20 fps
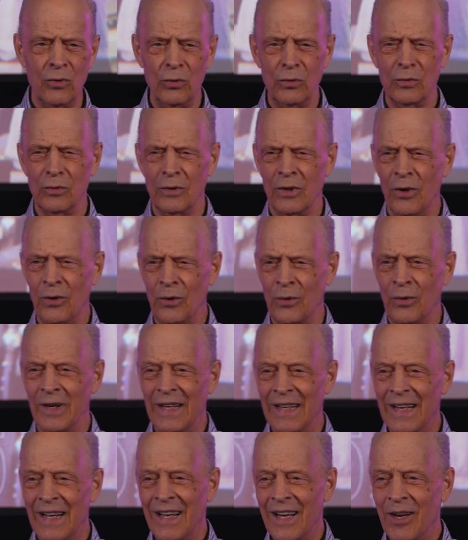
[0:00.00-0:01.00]
Oh, no.
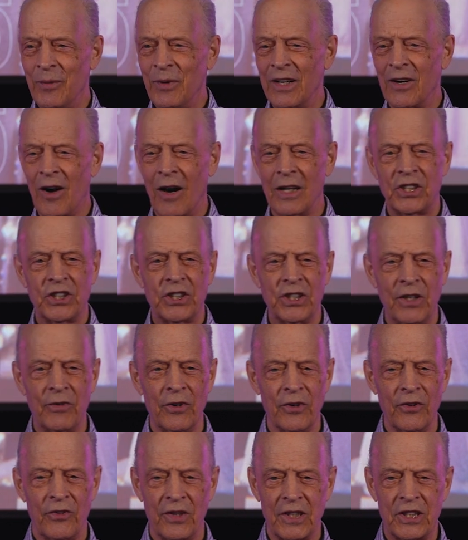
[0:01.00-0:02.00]
I mean, God
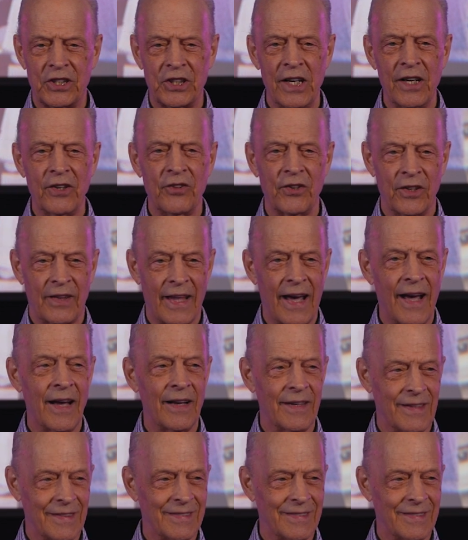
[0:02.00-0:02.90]
shivers and shakes at that,